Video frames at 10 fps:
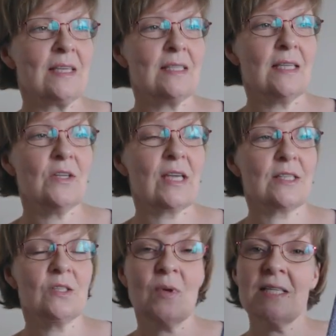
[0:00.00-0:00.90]
until you
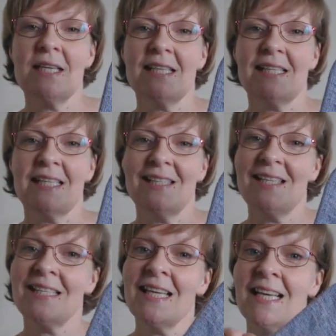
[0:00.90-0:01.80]
get to 28
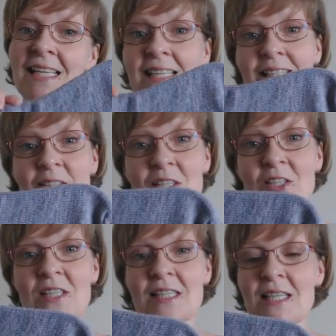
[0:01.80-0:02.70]
stitches, and then
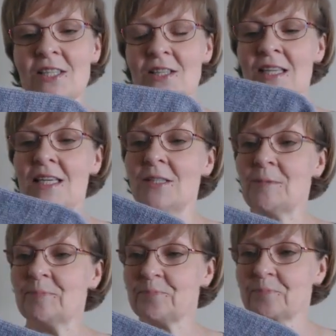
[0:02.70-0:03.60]
Kitchener stitch the
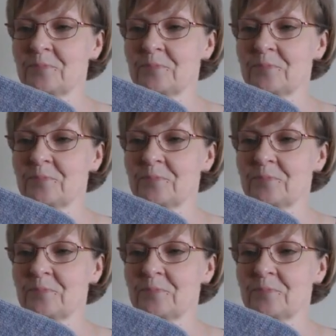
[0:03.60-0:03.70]
heel.